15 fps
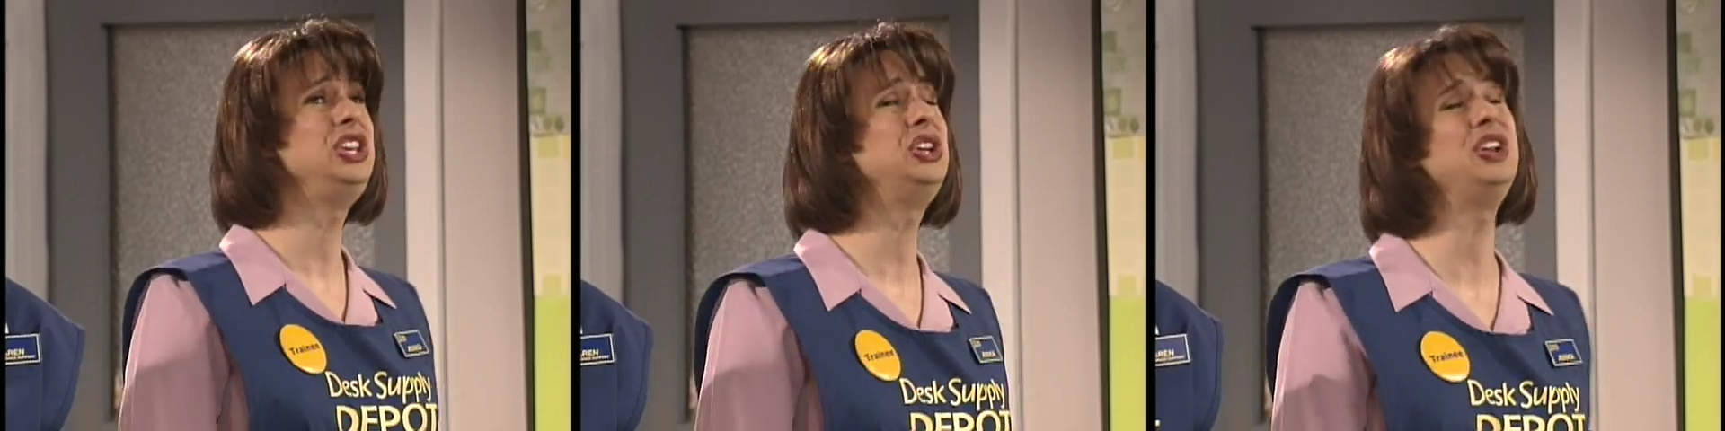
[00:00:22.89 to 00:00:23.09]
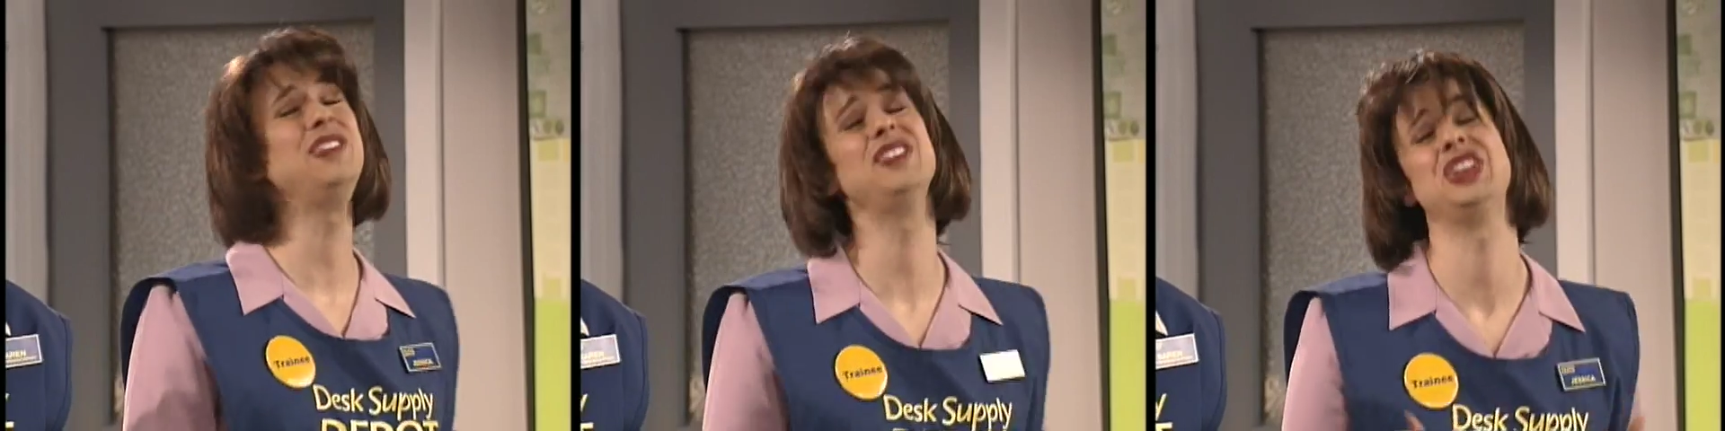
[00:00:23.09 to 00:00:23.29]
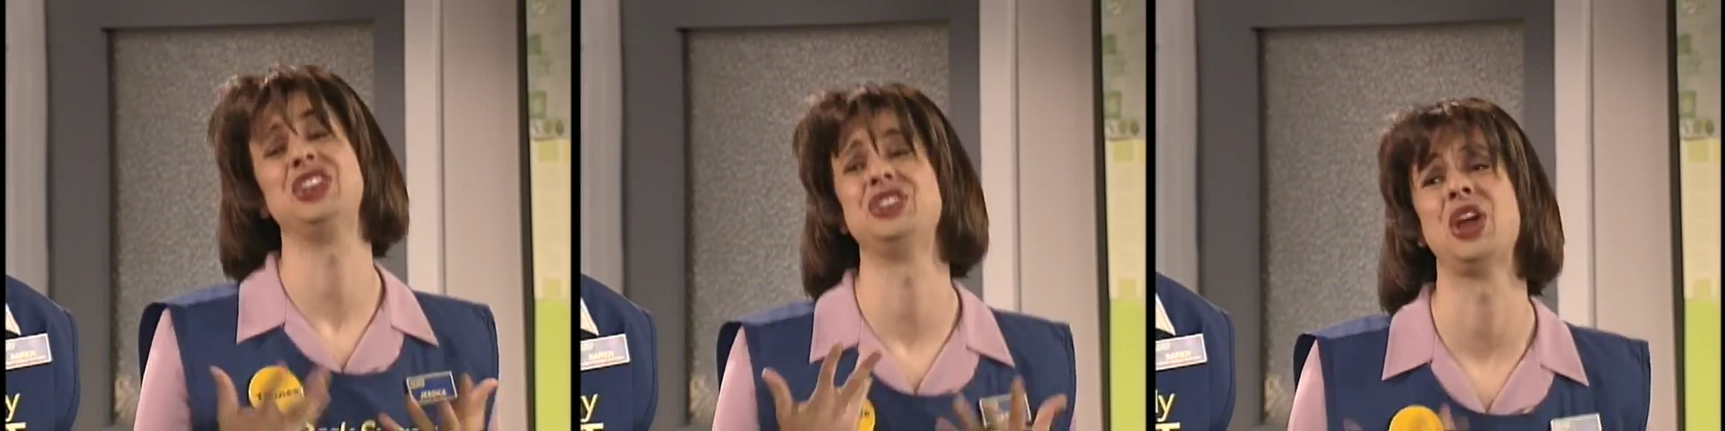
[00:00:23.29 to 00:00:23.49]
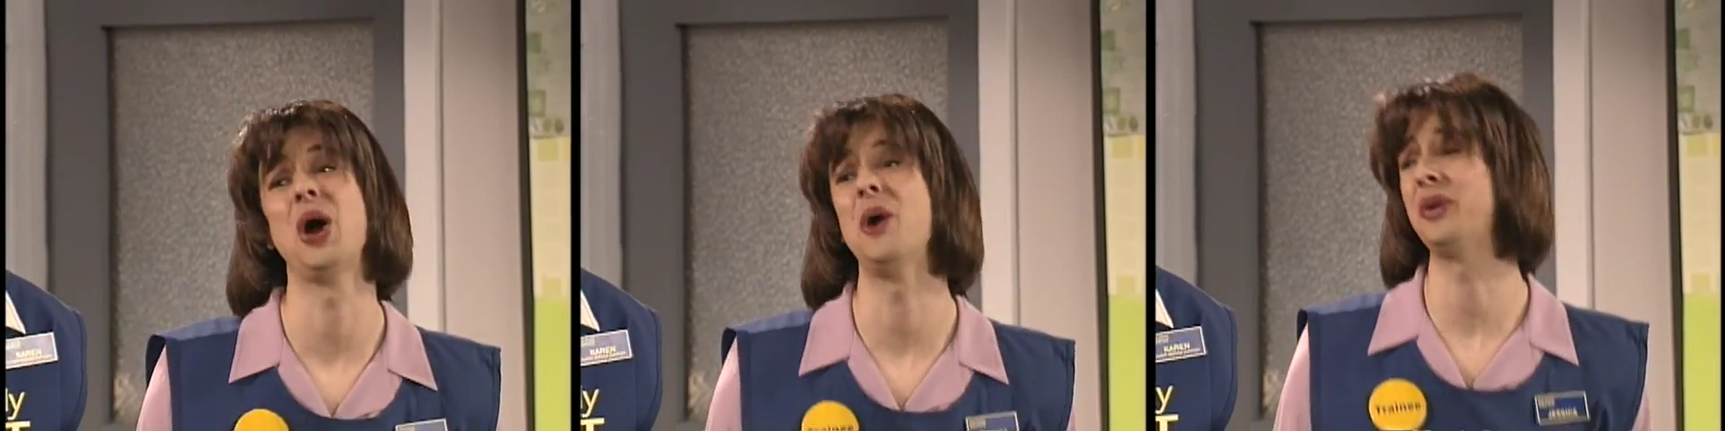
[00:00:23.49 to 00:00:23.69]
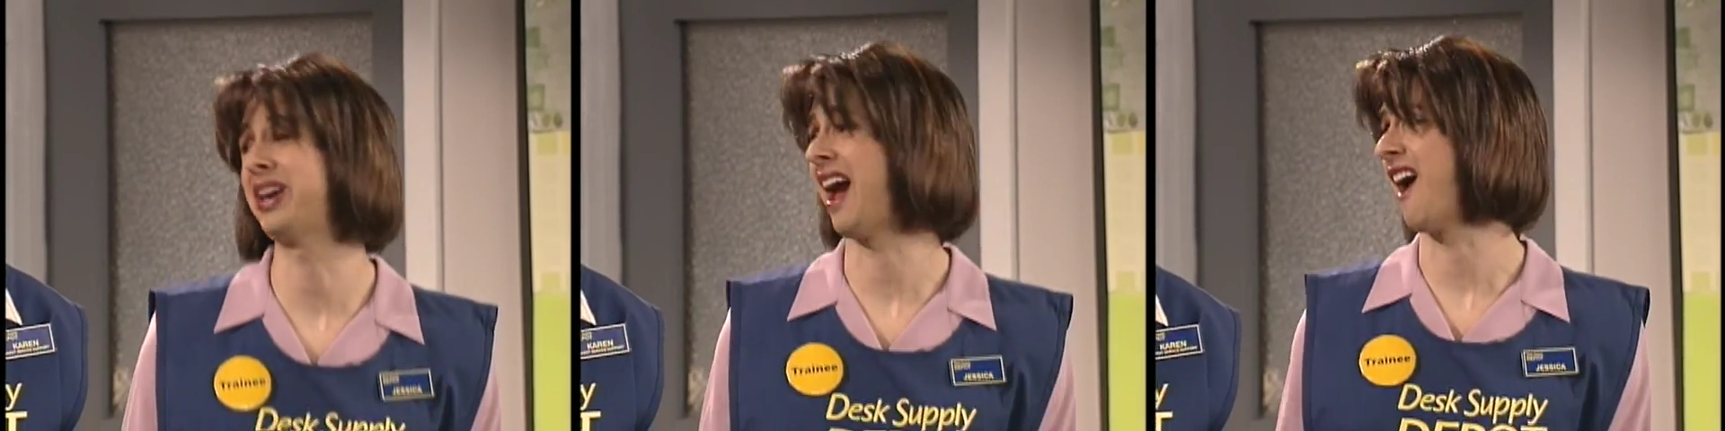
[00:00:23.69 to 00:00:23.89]
You don't even
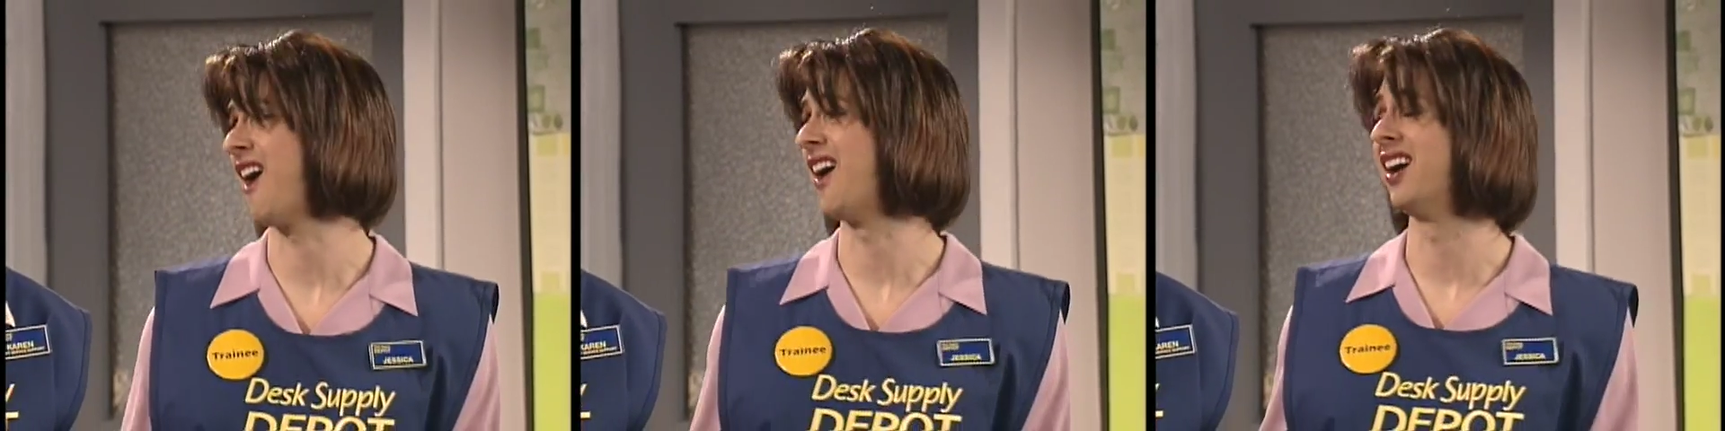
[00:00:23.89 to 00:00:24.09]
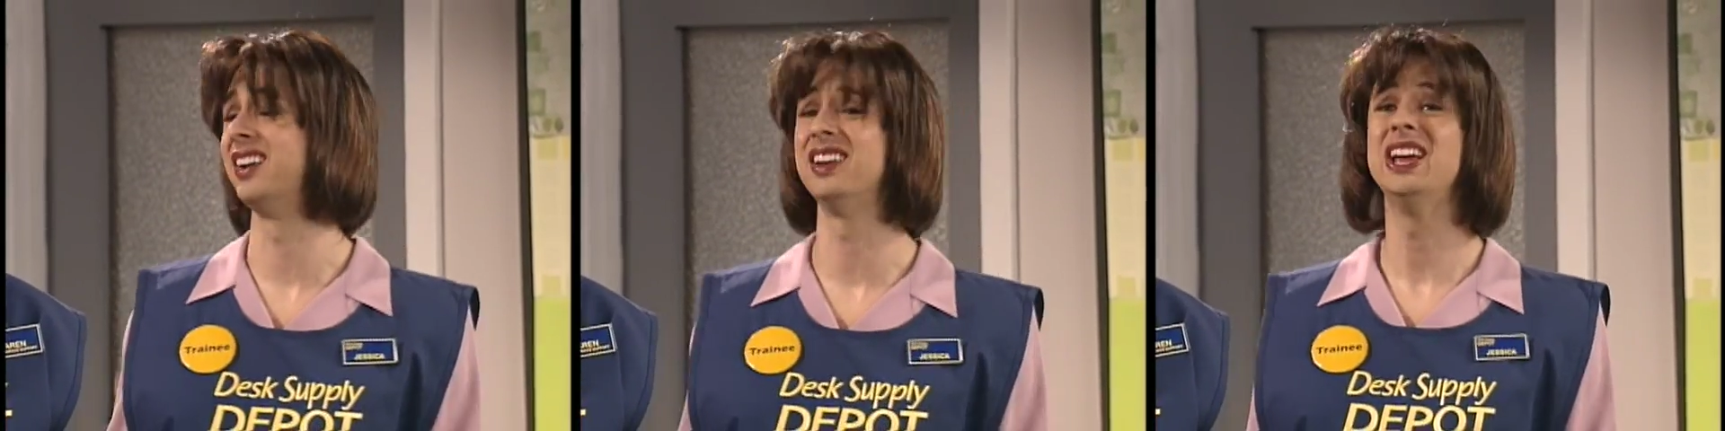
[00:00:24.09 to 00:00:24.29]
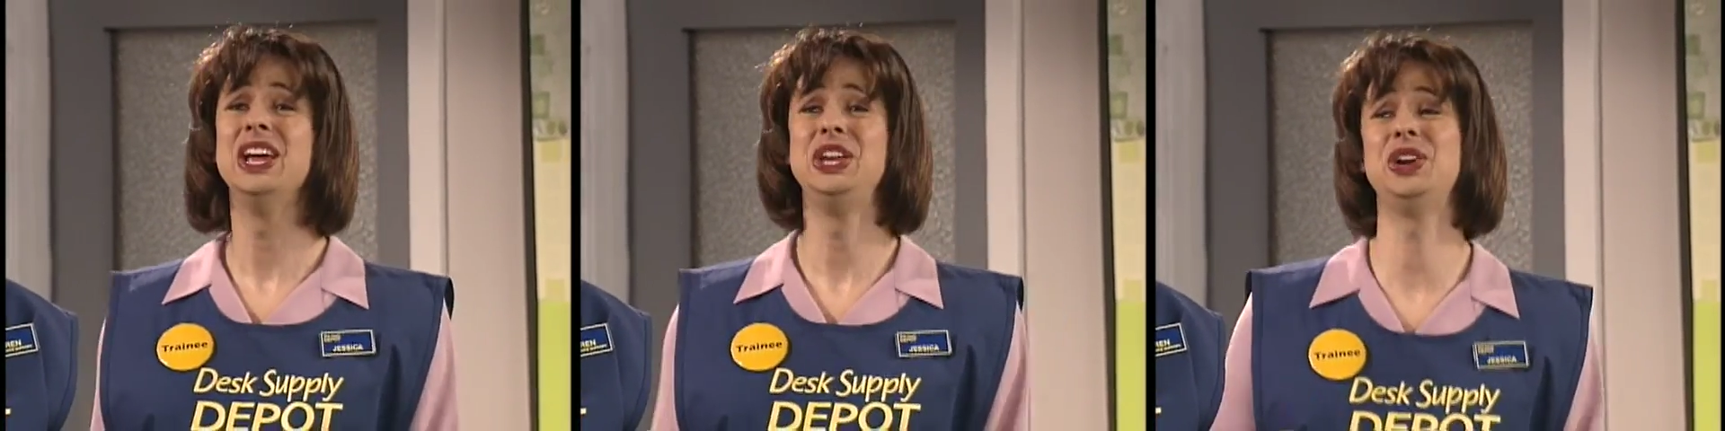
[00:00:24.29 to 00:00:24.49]
know, Karen.